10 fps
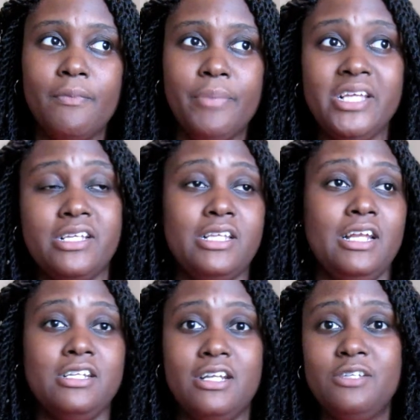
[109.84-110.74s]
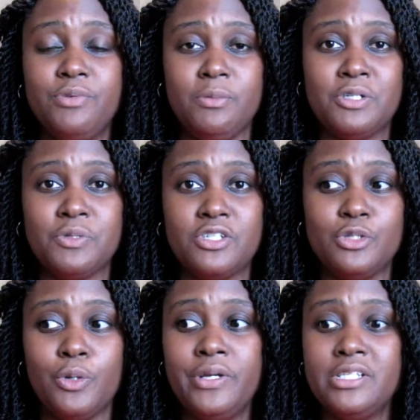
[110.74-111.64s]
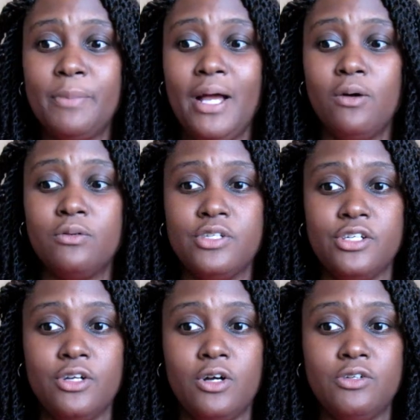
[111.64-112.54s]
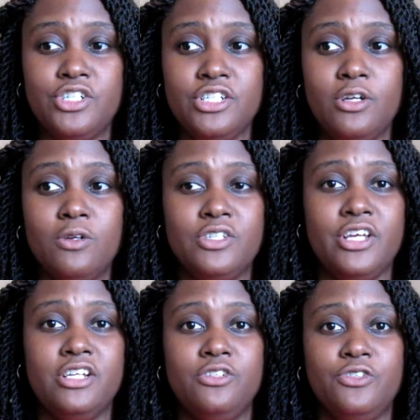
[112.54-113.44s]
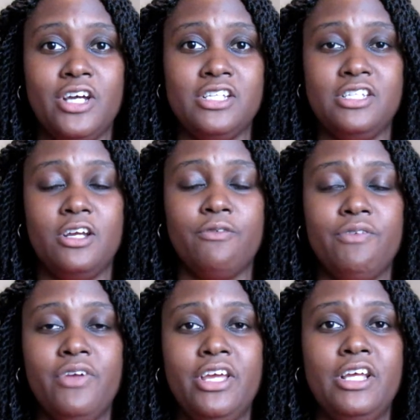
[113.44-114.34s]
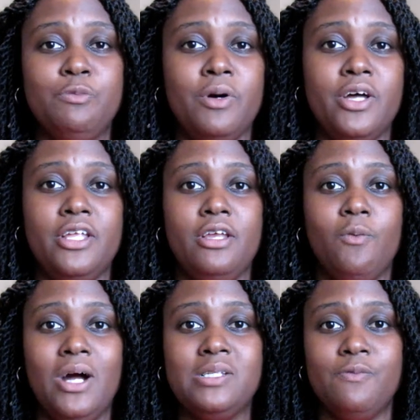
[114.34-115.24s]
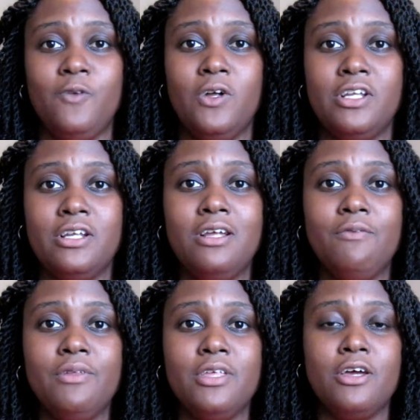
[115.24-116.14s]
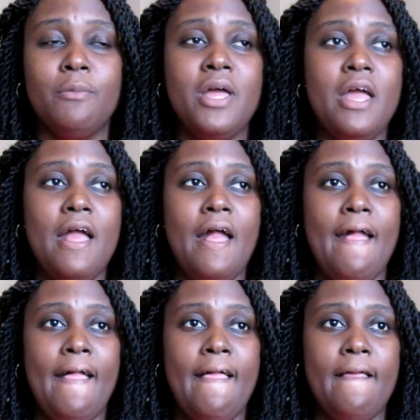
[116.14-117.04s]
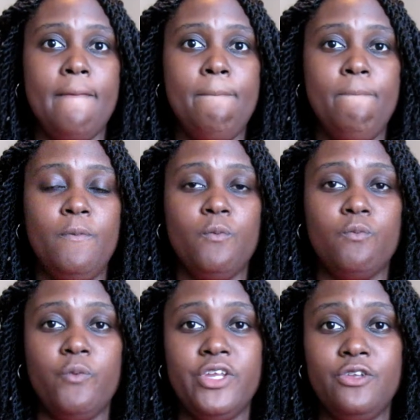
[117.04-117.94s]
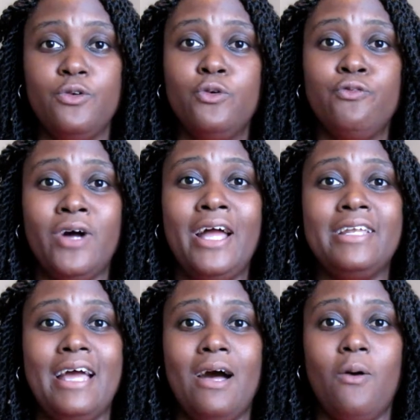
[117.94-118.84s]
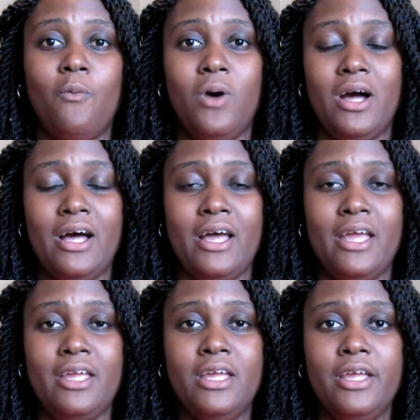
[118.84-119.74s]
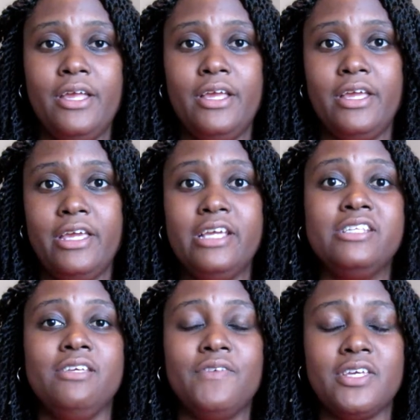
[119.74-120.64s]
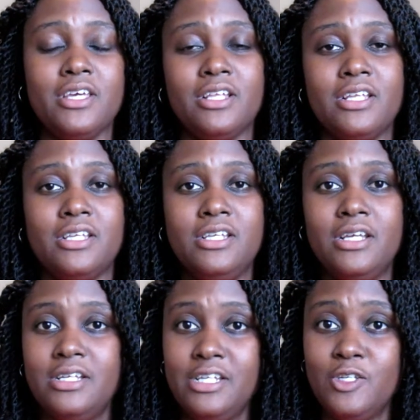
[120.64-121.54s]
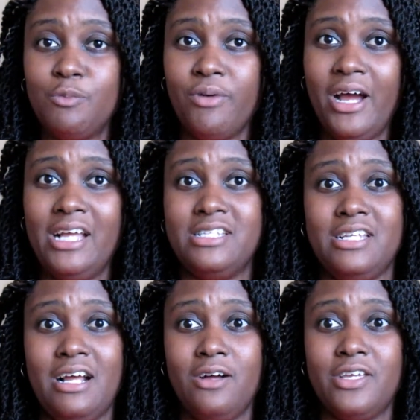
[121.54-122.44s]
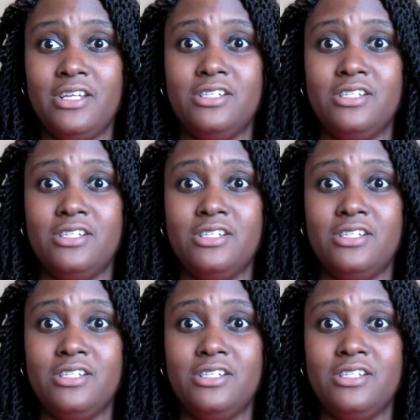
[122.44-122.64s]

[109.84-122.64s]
Basically, that's pretty much what the story is about. She goes there to try to seek her revenge, but it winds up falling in love with him. And we do find out why he's even killing these brides, and I'll get